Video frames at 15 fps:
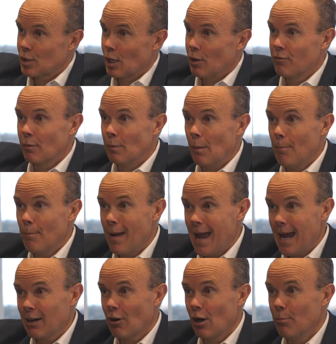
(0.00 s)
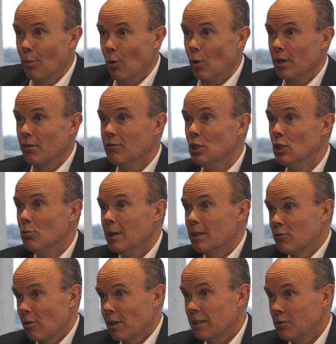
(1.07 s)
So from a macro point of view, we're
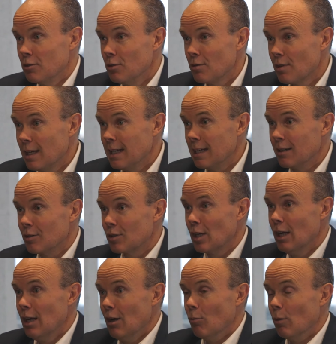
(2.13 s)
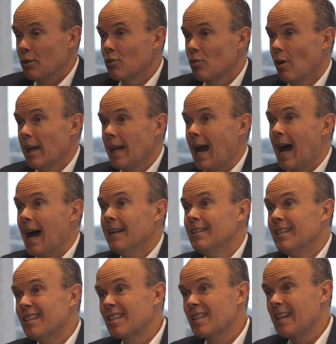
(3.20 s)
trying to do things. We're trying to
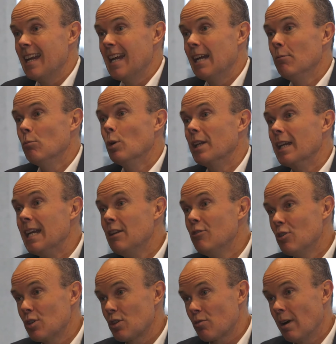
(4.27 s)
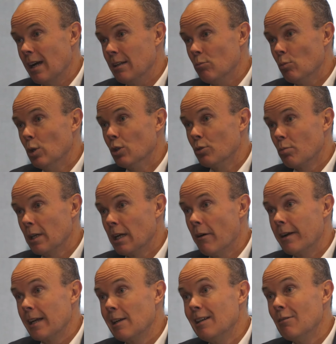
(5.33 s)
understand what interest rate world we're
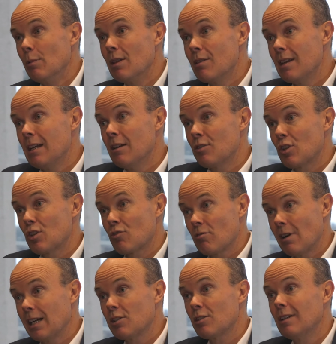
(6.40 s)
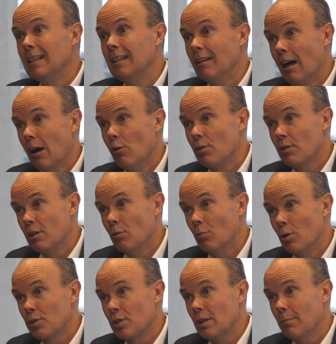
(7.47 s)
going in, and we think it's structurally lower than it
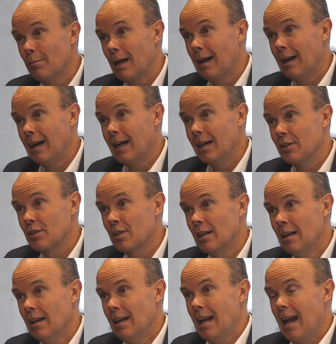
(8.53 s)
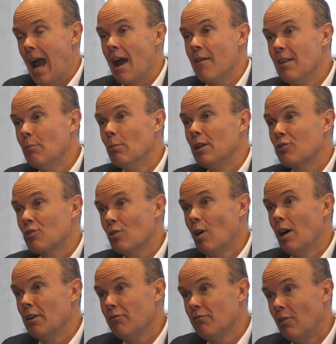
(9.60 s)
was in the past. And then we're
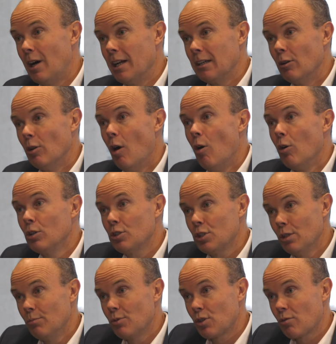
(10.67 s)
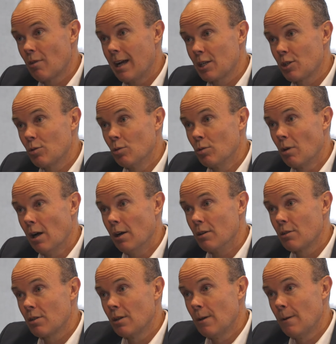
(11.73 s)
trying to find long-term structural growth.